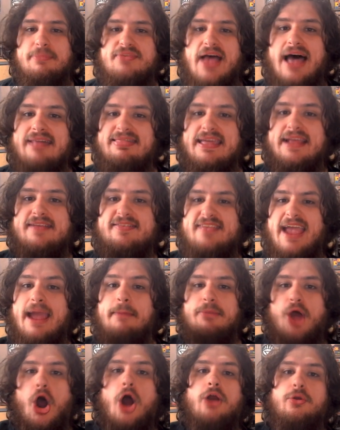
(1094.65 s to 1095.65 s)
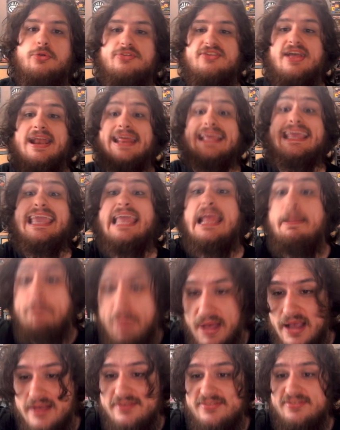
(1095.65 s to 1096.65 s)
I think Sam Darnold's going to keep
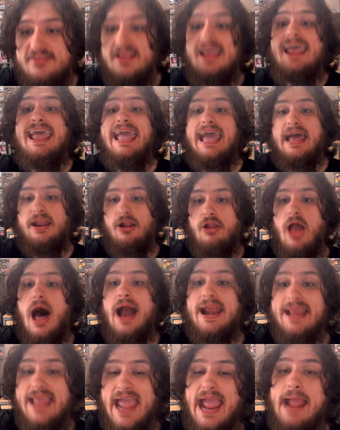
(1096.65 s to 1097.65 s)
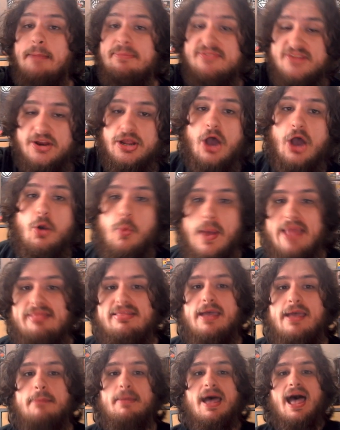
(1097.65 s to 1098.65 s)
us in a lot of games to go win
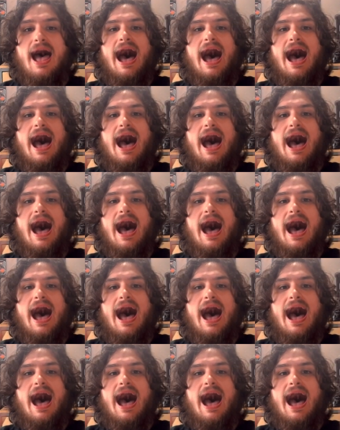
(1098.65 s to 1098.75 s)
them.